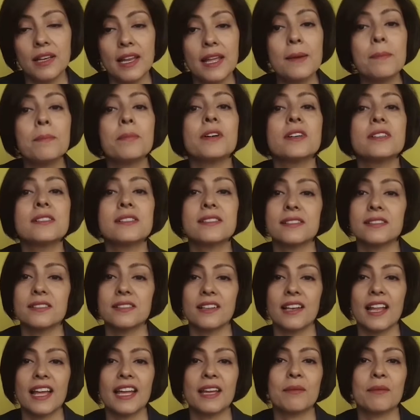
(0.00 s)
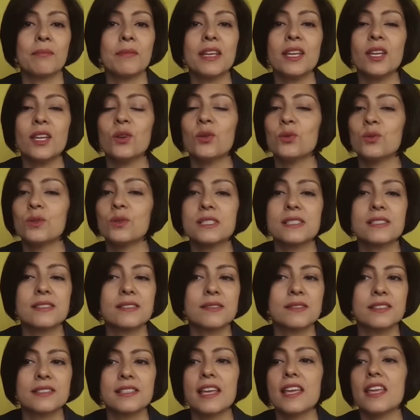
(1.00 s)
layperson like me, who
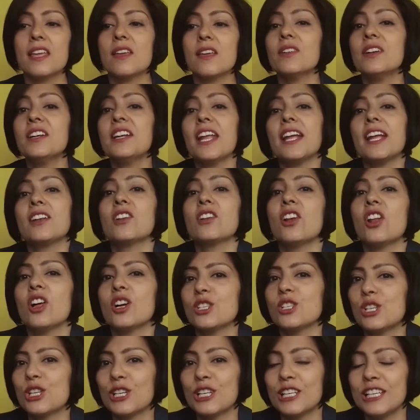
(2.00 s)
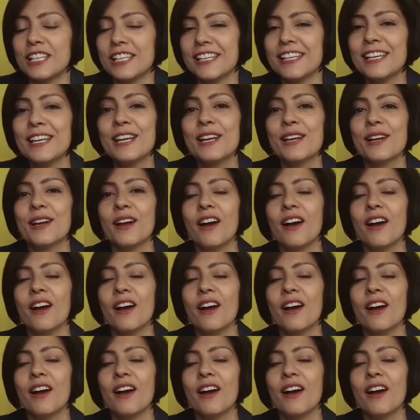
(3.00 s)
is even technologically